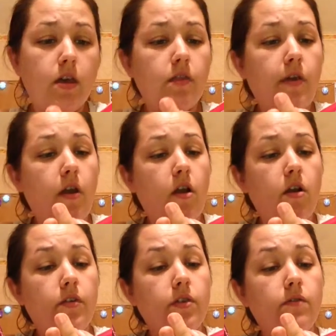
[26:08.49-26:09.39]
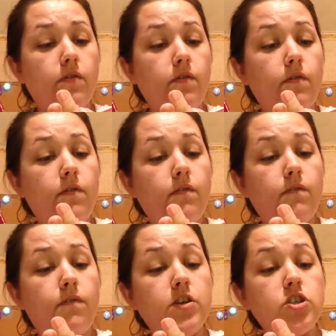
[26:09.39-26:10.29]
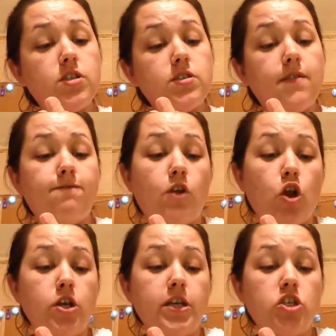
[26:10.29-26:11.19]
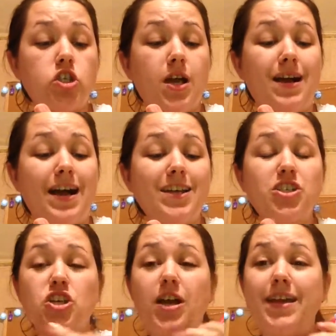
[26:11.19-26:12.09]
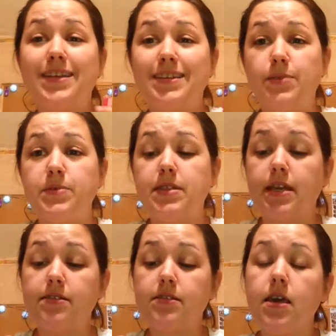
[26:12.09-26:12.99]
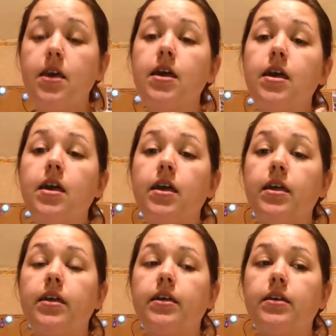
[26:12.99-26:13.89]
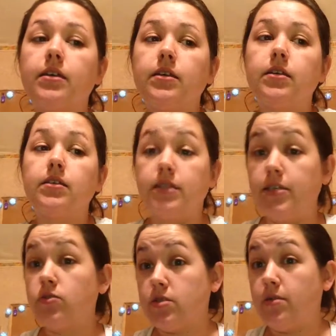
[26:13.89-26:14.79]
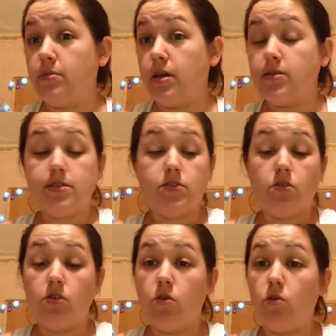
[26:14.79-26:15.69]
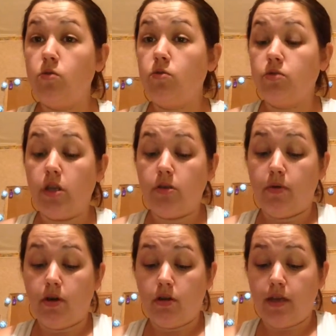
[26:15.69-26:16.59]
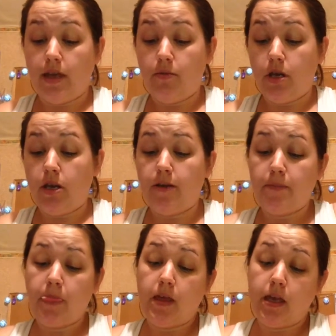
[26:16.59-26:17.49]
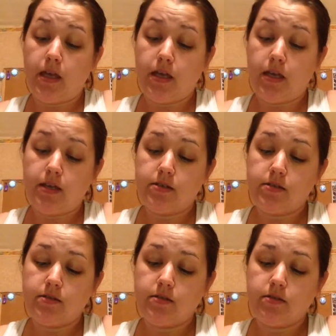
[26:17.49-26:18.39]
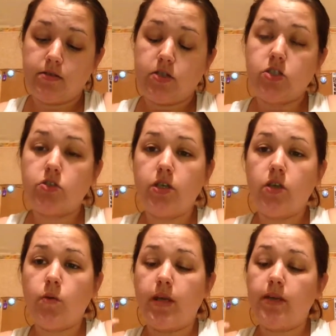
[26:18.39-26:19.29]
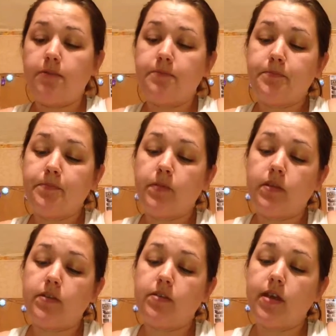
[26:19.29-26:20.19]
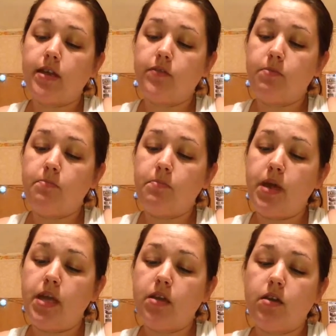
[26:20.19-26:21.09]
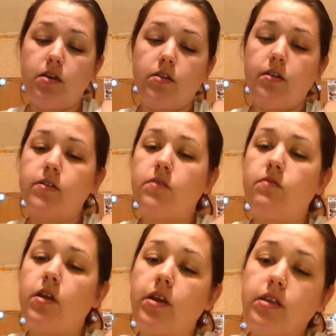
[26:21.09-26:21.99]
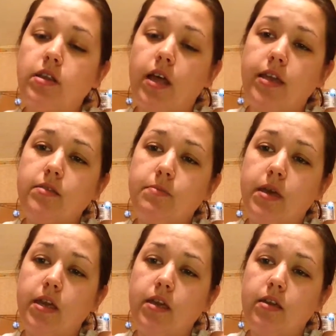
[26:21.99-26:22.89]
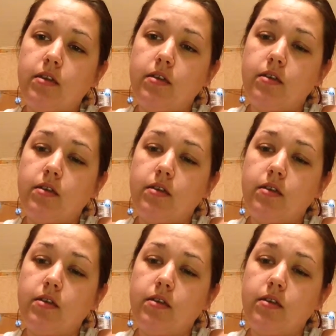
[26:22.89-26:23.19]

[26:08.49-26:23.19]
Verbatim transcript: They are the Vicious Varnish High Shine Lip Stains. These are something else. These are a whole nother ball game right here. I got Street Queen this is kind of a pink color. It's a very light pink.